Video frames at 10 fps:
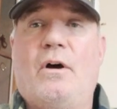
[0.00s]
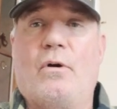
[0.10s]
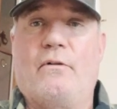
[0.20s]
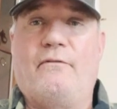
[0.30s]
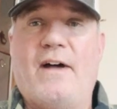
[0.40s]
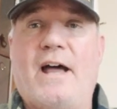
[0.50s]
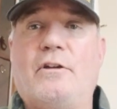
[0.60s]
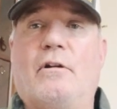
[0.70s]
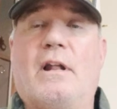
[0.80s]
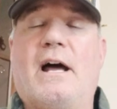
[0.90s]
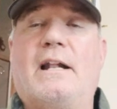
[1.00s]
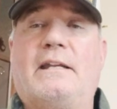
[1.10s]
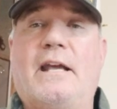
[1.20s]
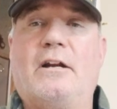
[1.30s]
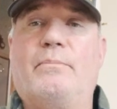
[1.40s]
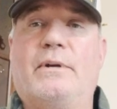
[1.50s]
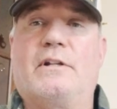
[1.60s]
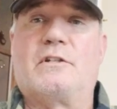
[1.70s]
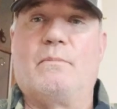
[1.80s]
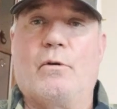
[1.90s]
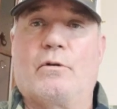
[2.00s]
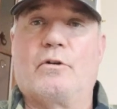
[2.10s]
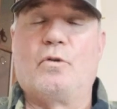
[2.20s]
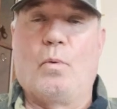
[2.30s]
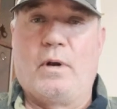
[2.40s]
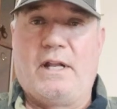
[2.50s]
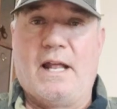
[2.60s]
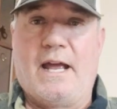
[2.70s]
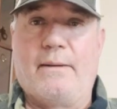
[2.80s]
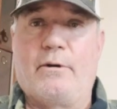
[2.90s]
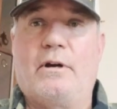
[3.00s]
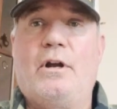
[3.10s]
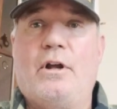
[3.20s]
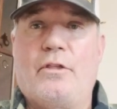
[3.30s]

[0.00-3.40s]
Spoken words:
on a value line Gator Pit smoker, 20 diameter,